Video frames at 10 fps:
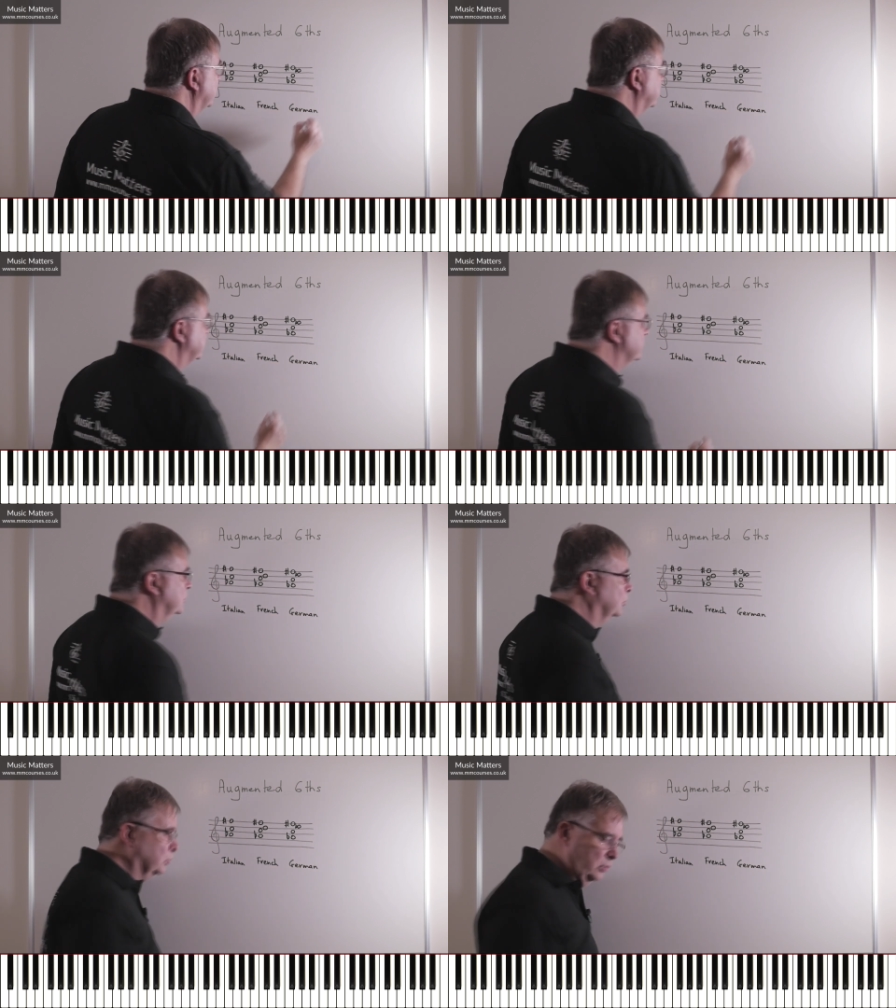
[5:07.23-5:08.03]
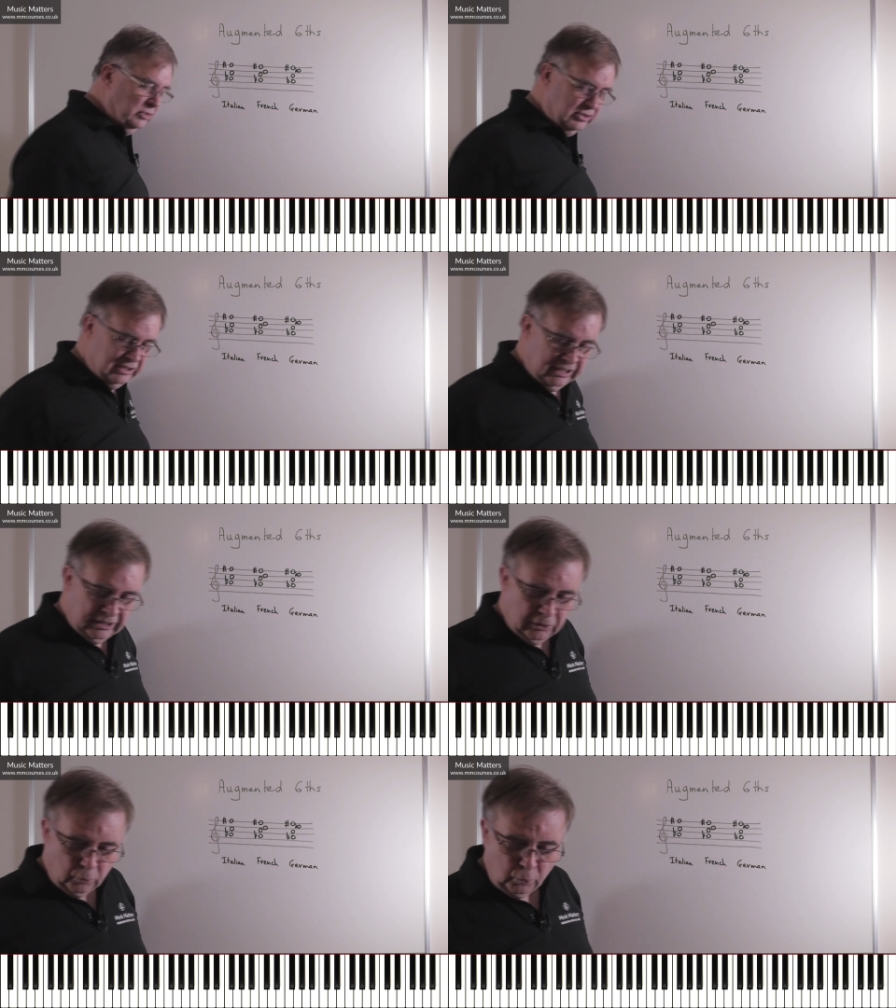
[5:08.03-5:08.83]
one of these chords,
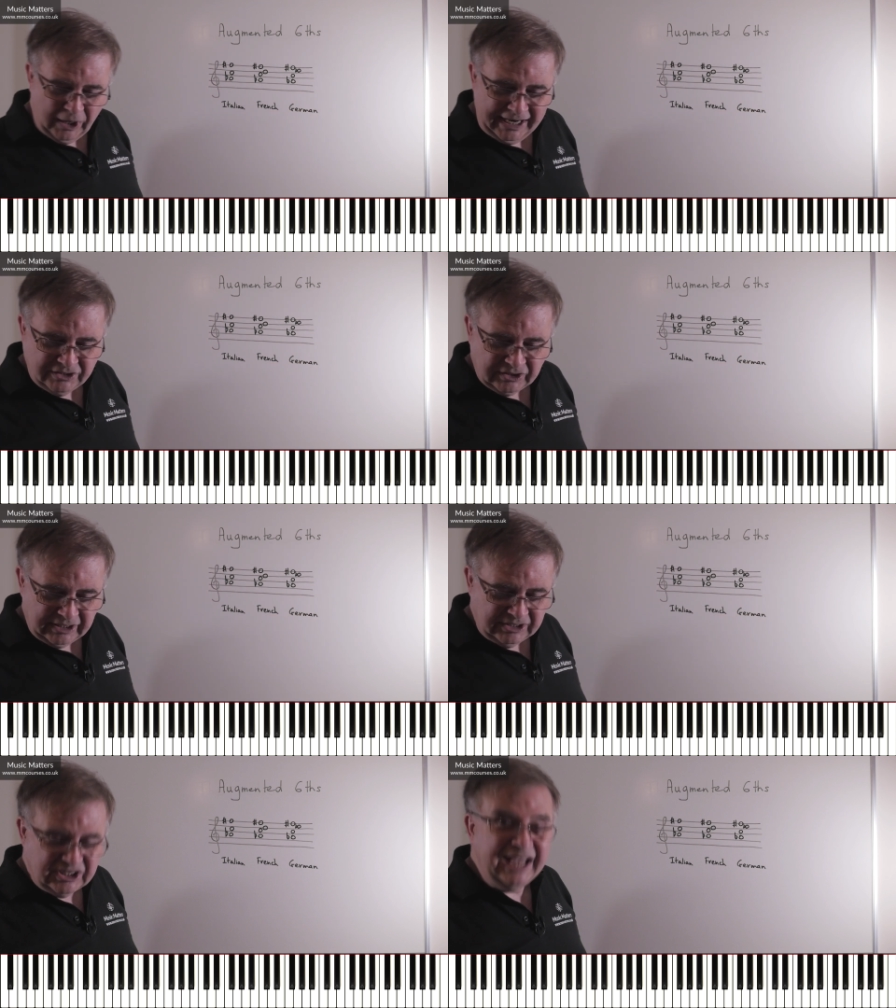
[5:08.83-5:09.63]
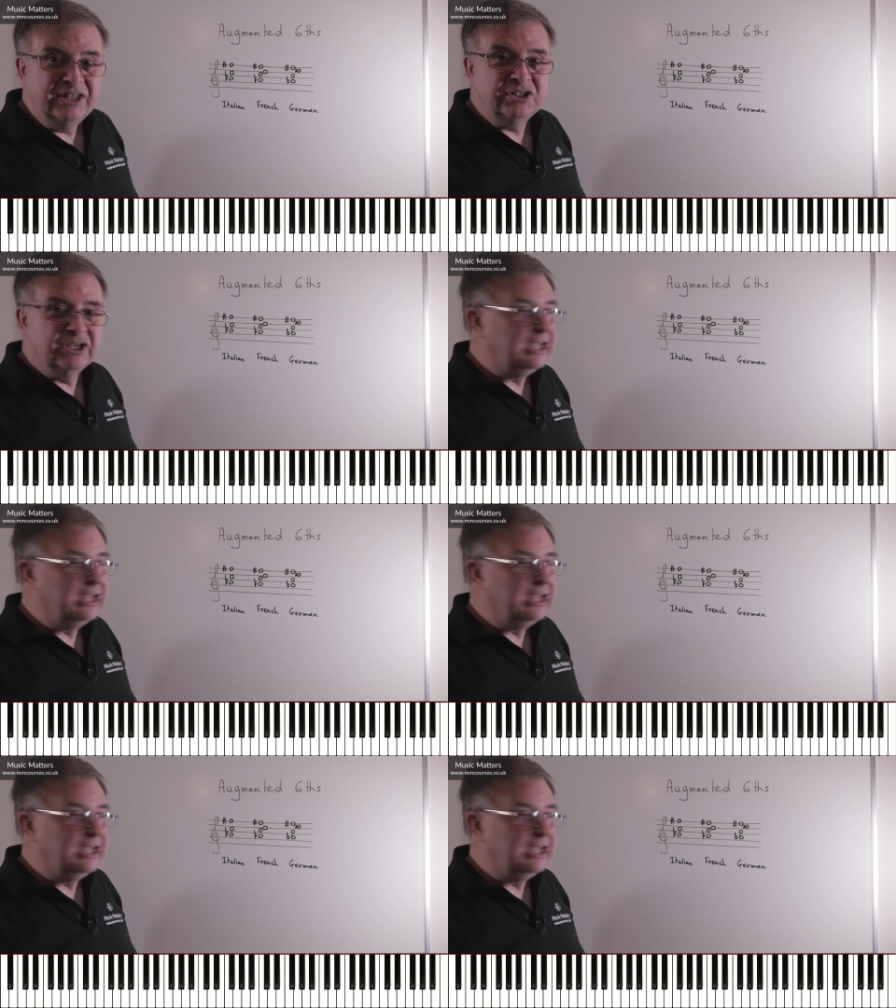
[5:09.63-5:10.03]
where do they tend to